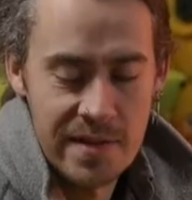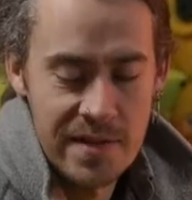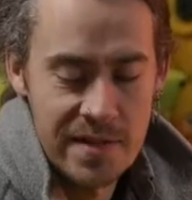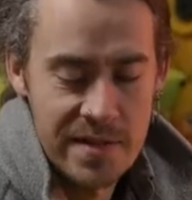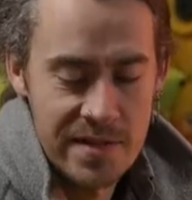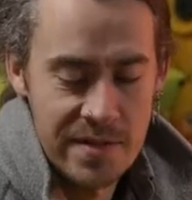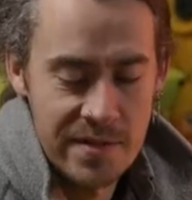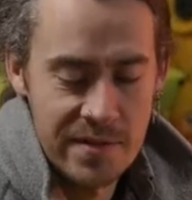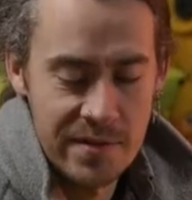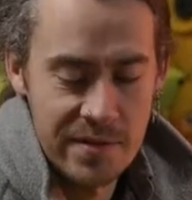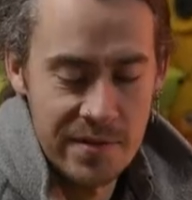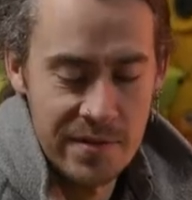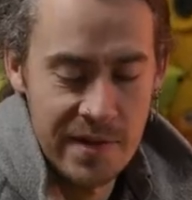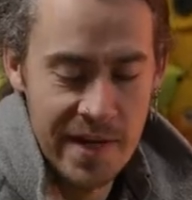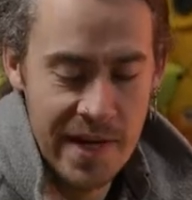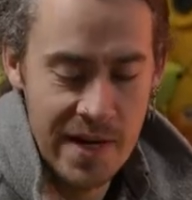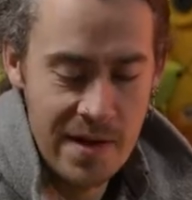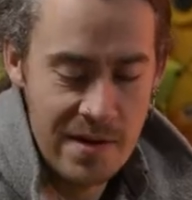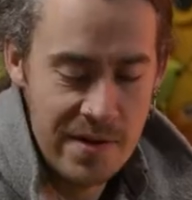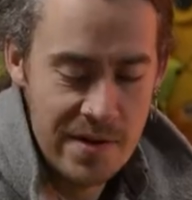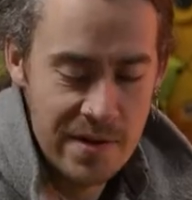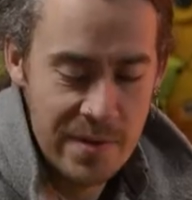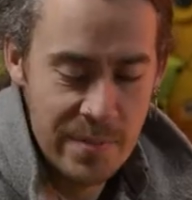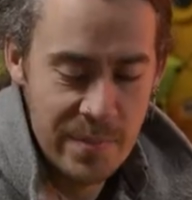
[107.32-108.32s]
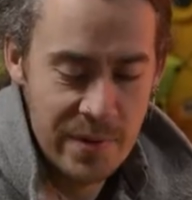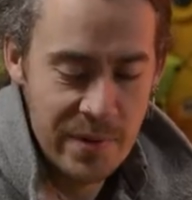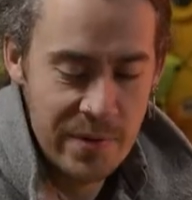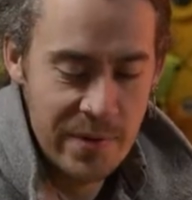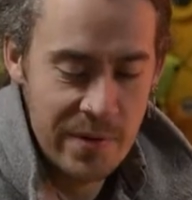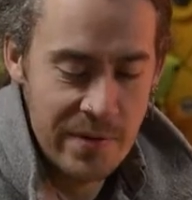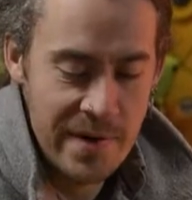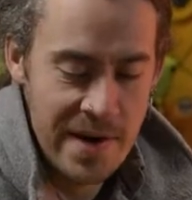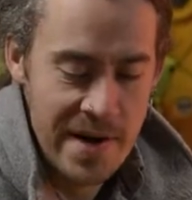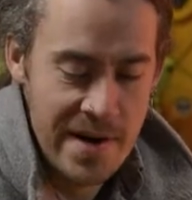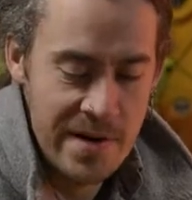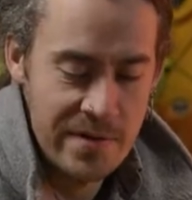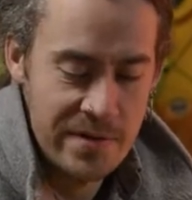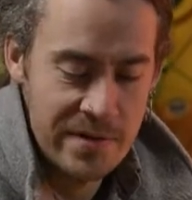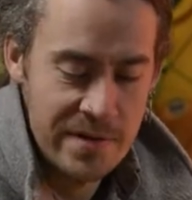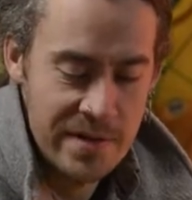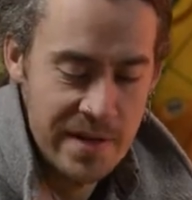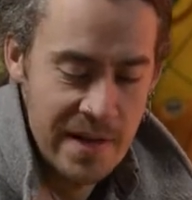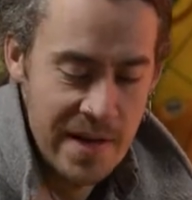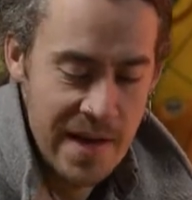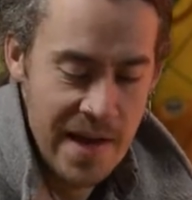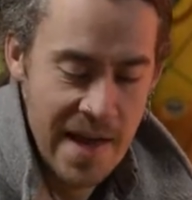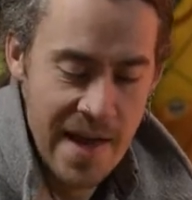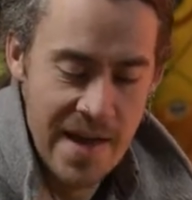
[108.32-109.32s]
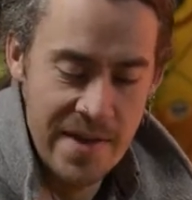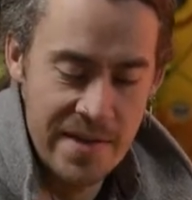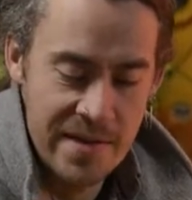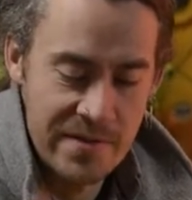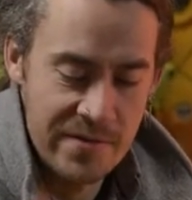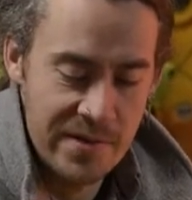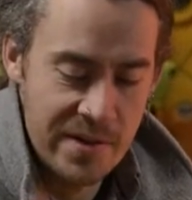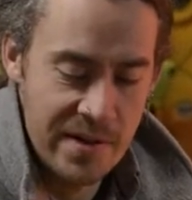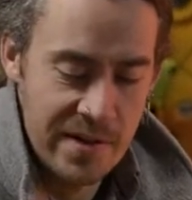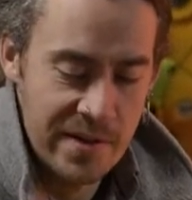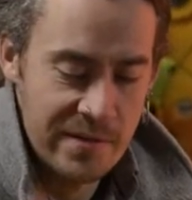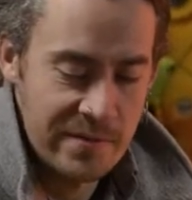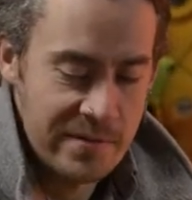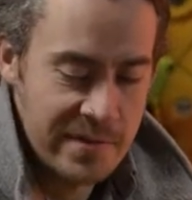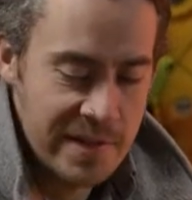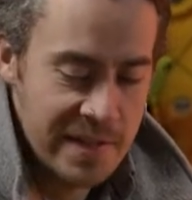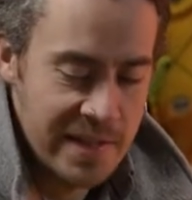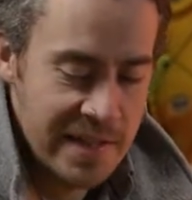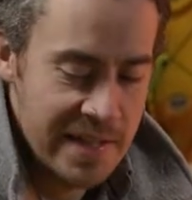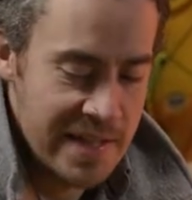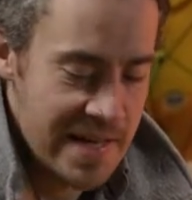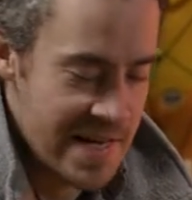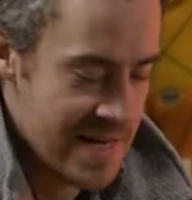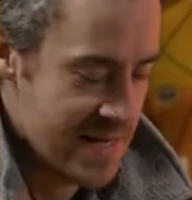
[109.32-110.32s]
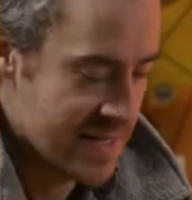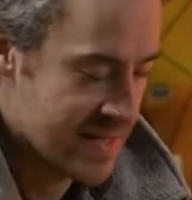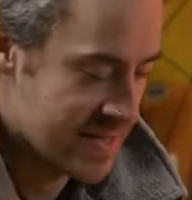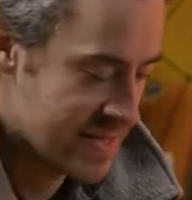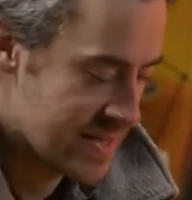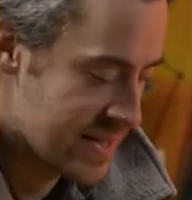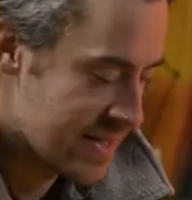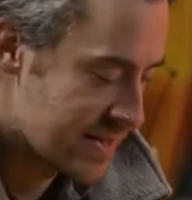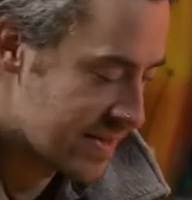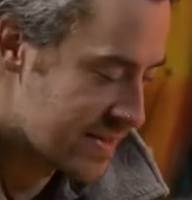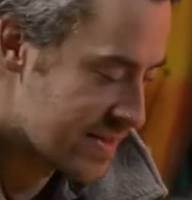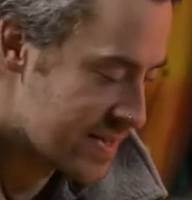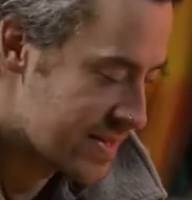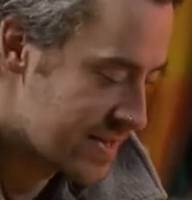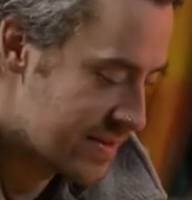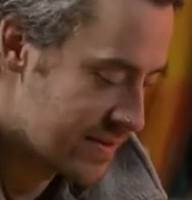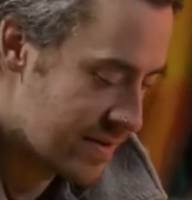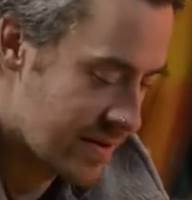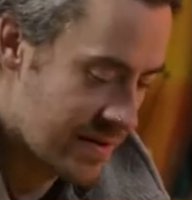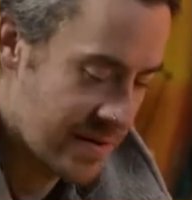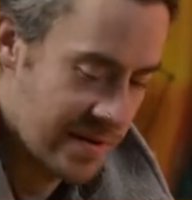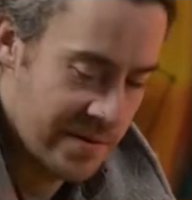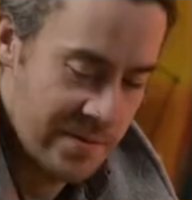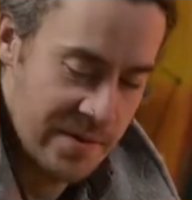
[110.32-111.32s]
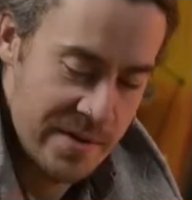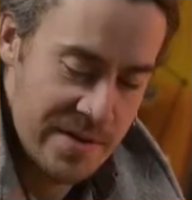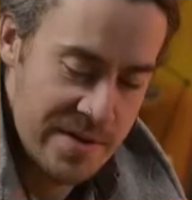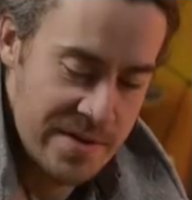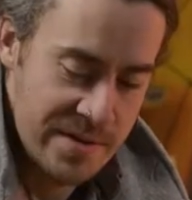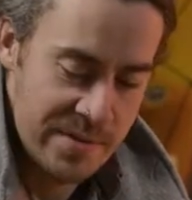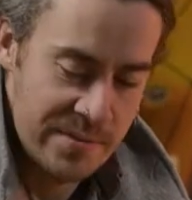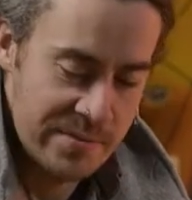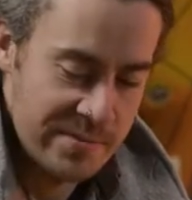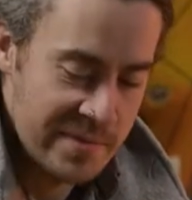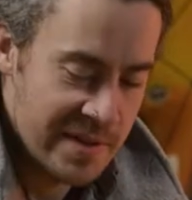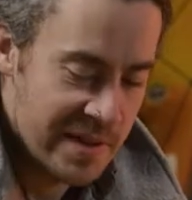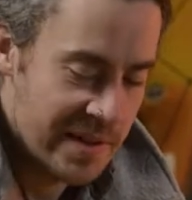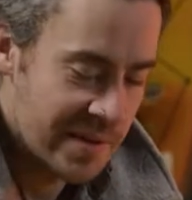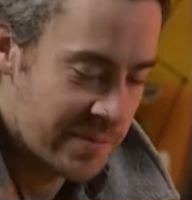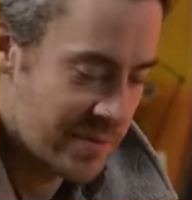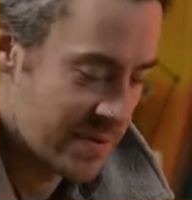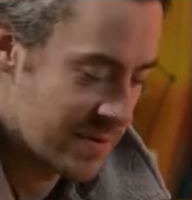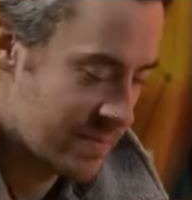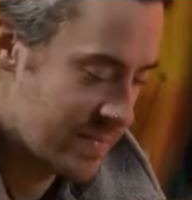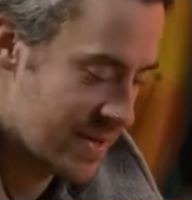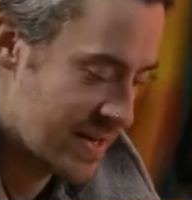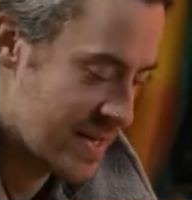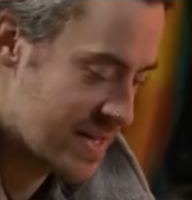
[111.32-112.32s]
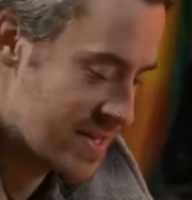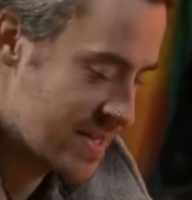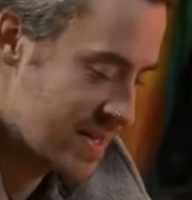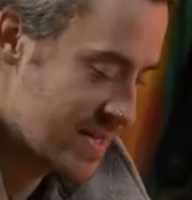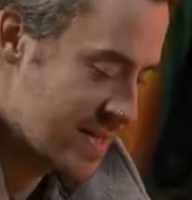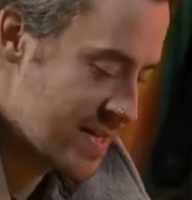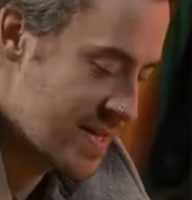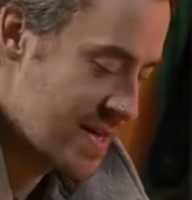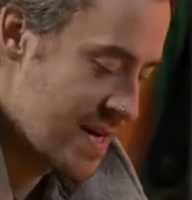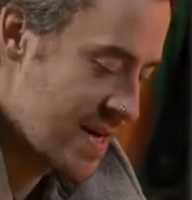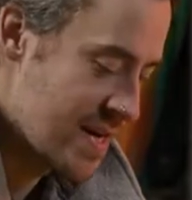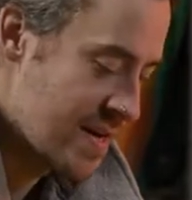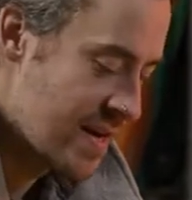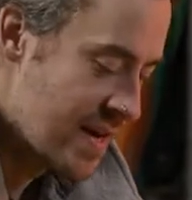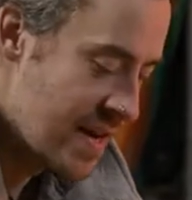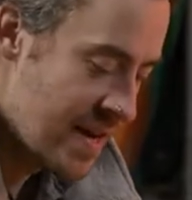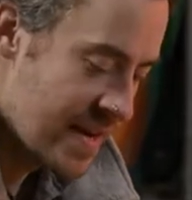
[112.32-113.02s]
to carry the boat around, and they've got really nice stainless steel hardware, so really robust design.